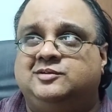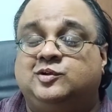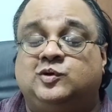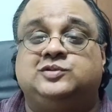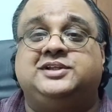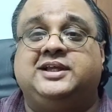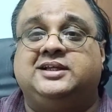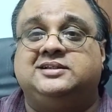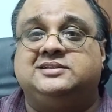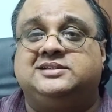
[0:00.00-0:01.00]

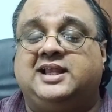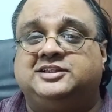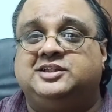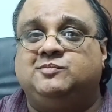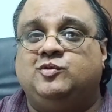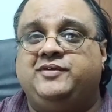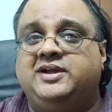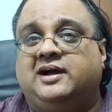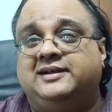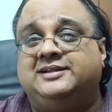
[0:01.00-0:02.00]
grossing slasher
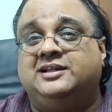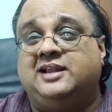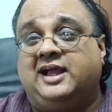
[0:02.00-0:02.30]
movie until